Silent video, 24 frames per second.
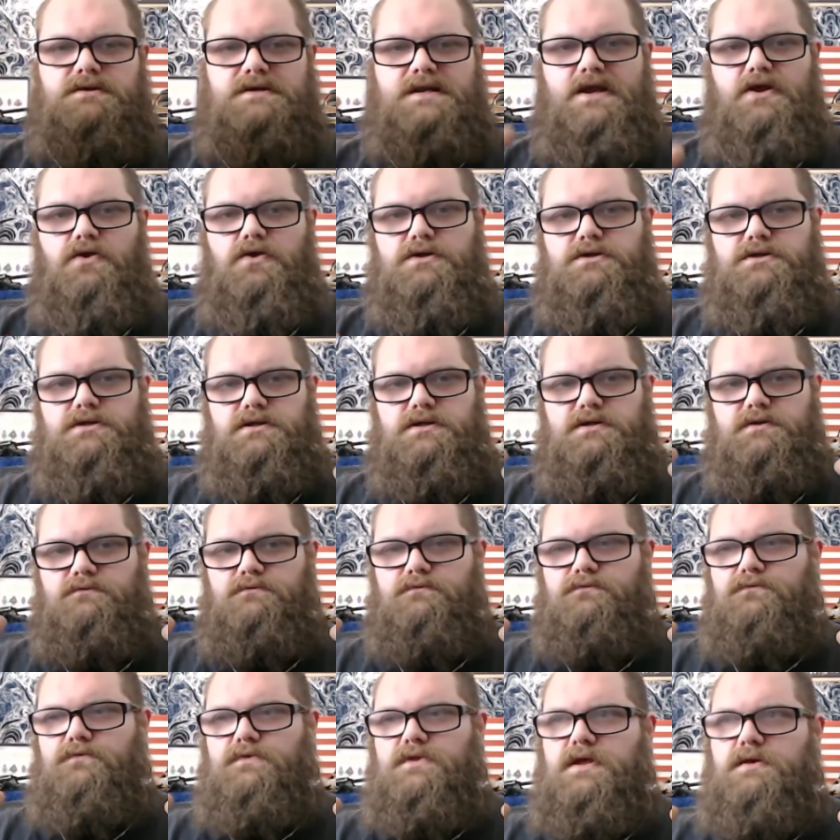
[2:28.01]

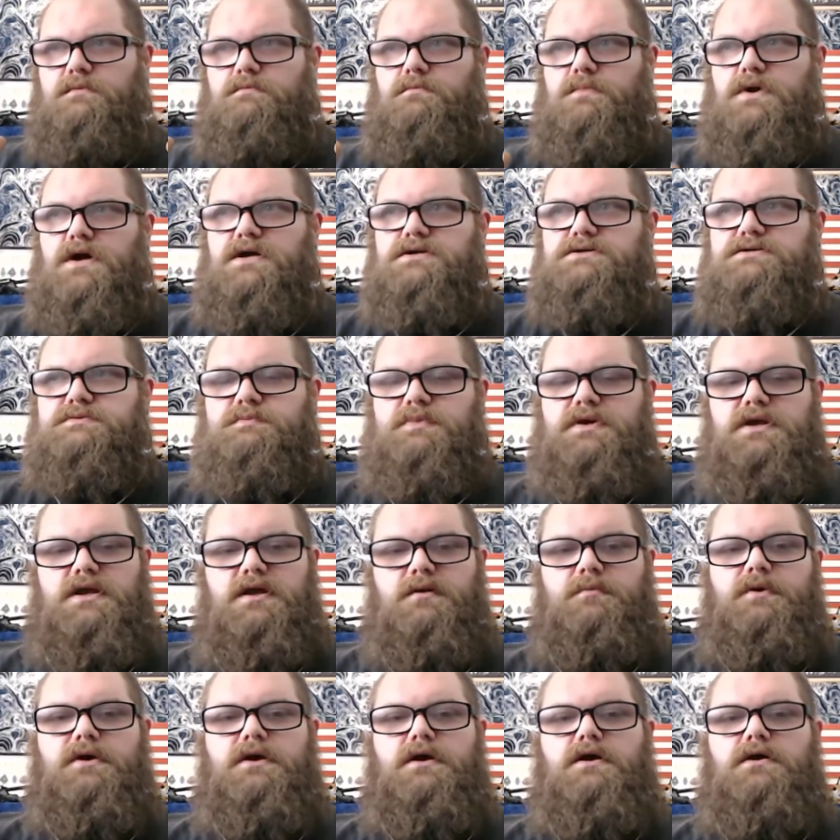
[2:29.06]
narrative that must be
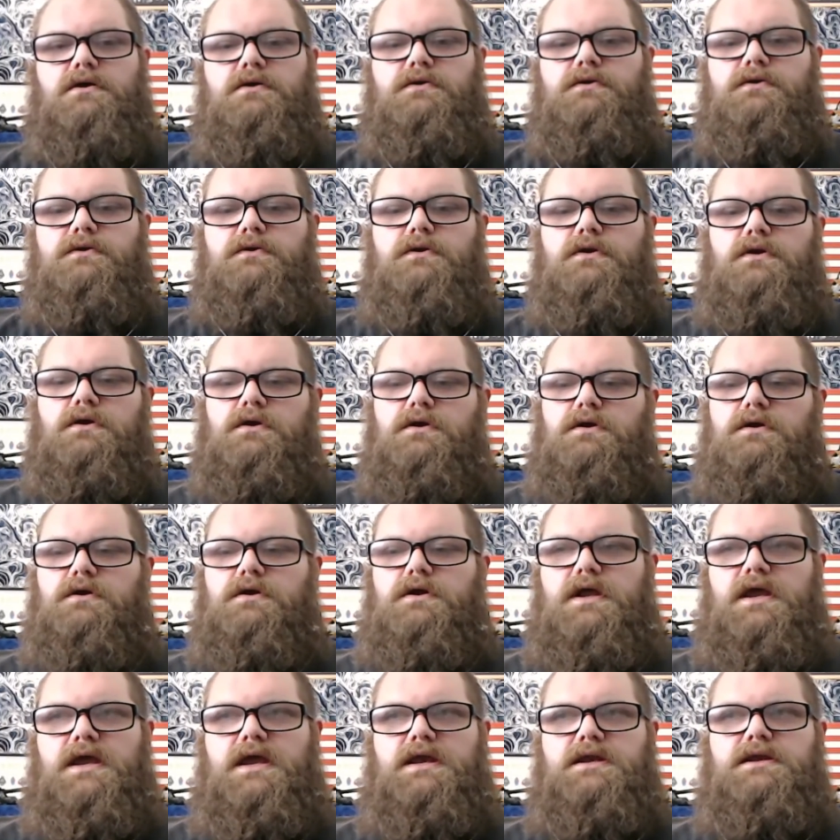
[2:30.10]
upheld.
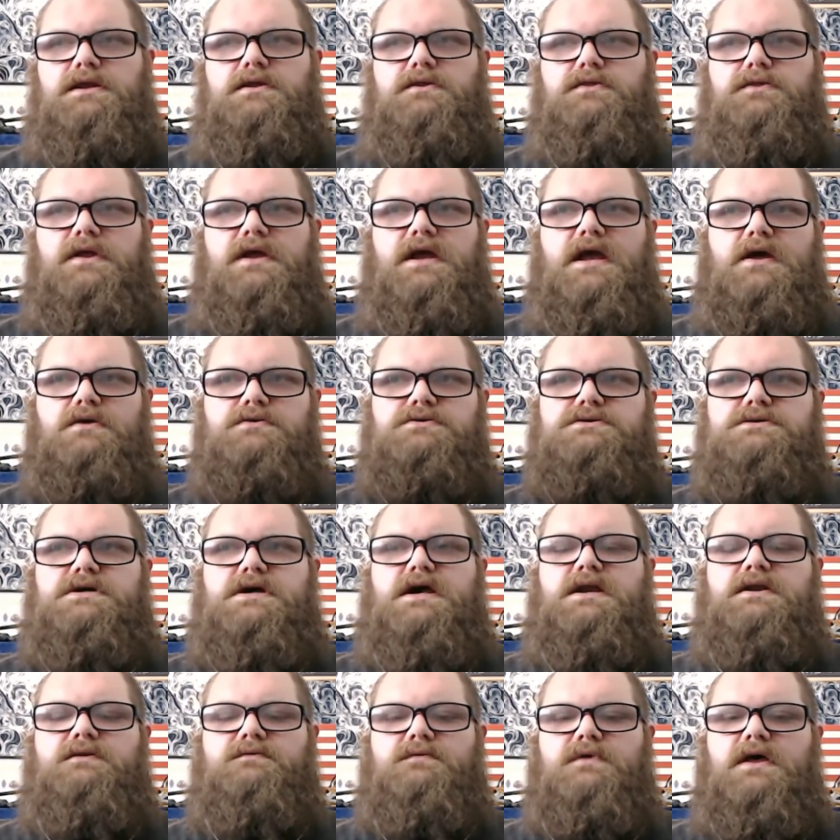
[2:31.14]
Anything
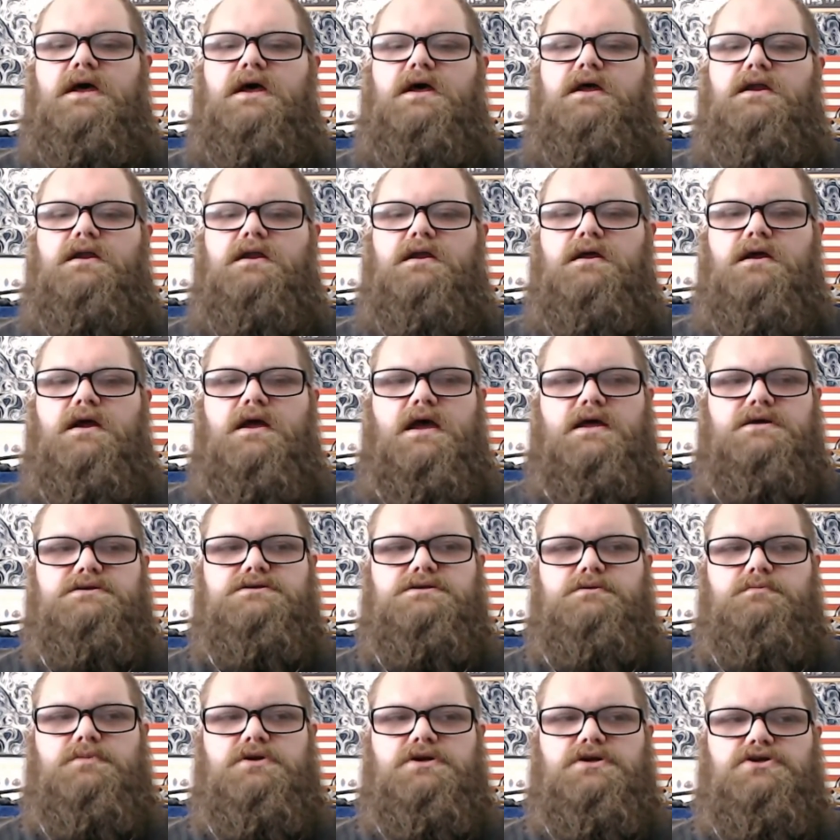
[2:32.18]
outside of that has
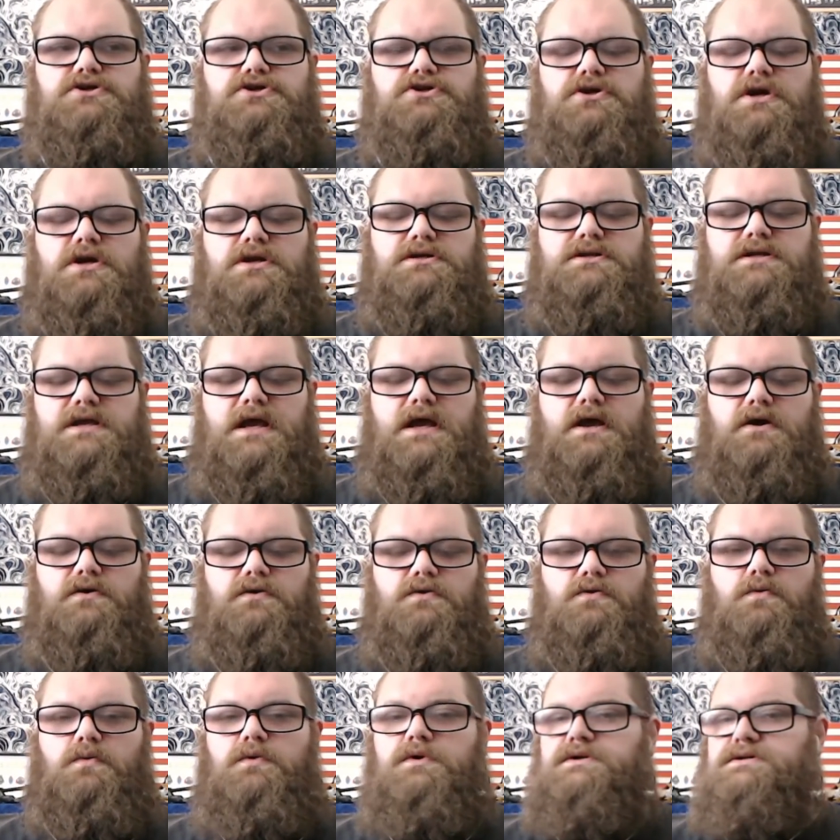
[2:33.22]
to be shut
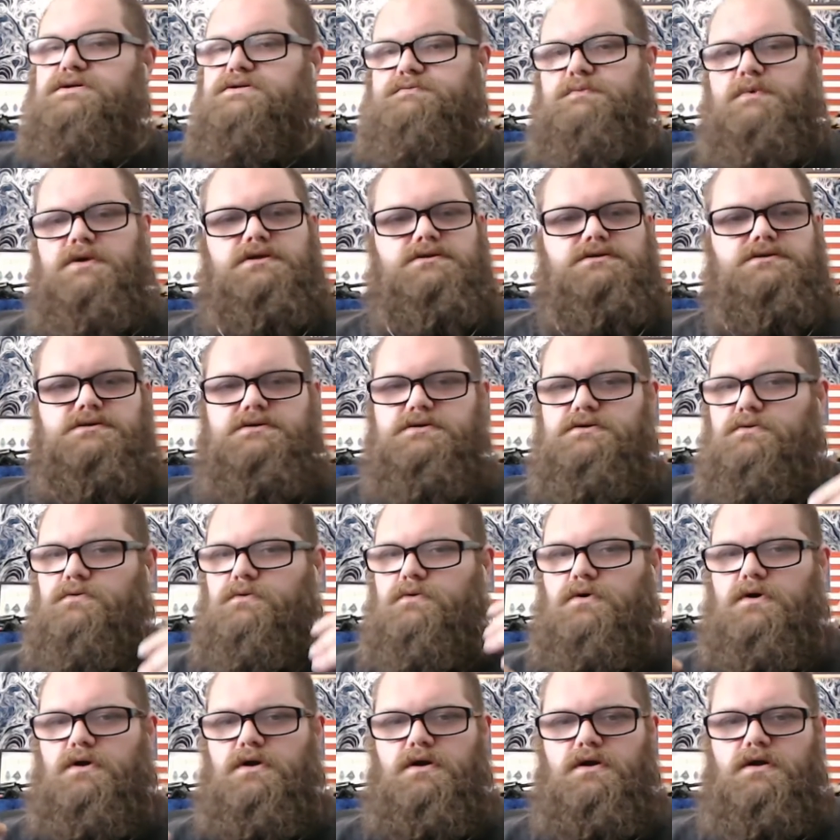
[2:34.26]
down or dismissed,
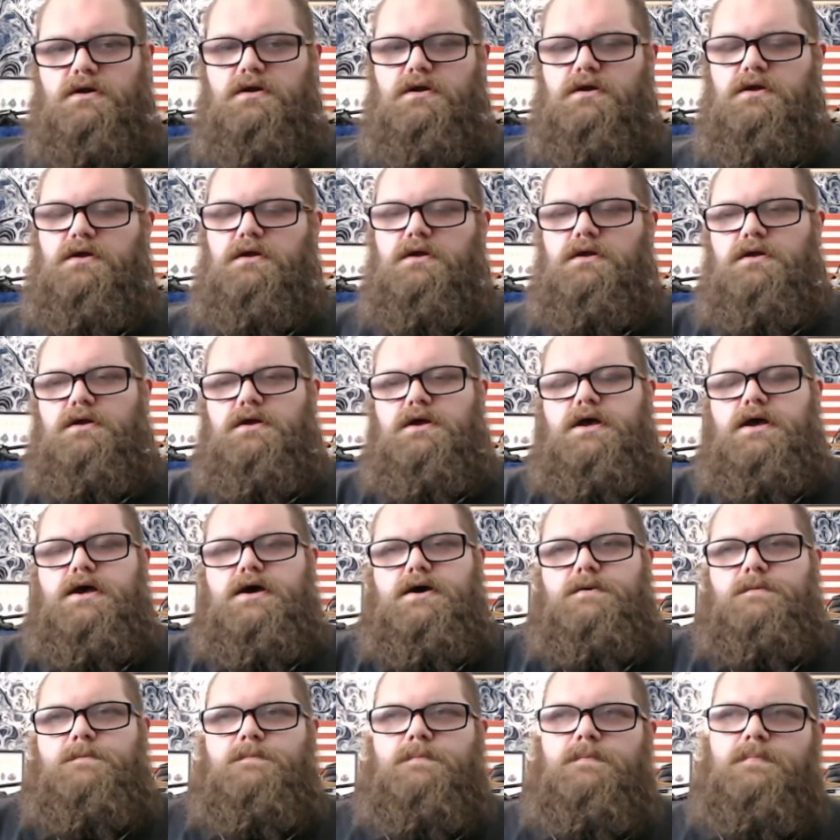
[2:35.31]
or
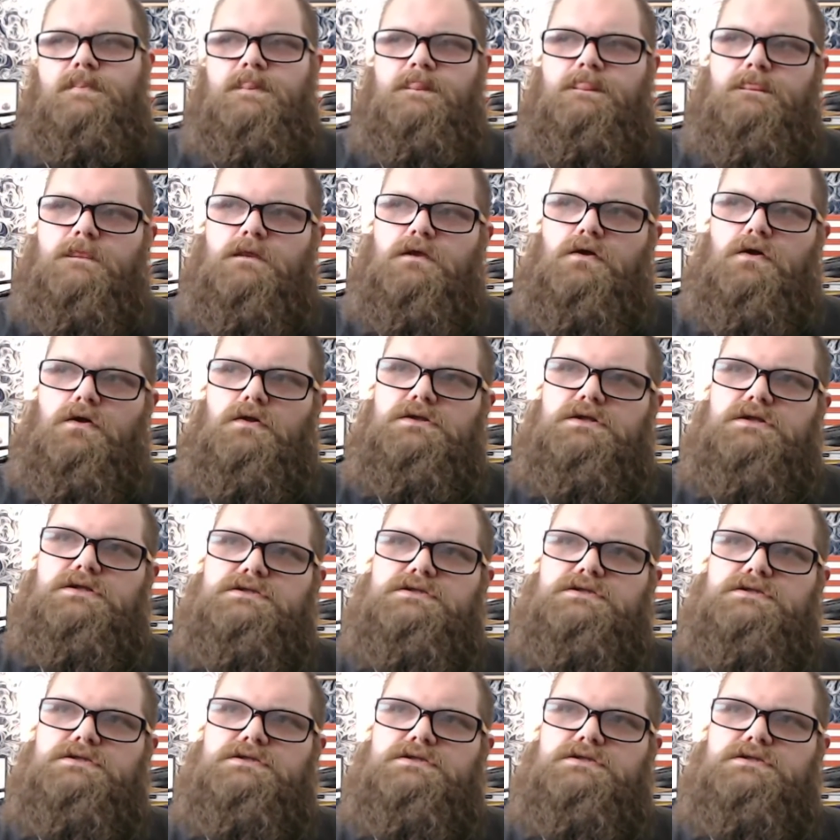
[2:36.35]
called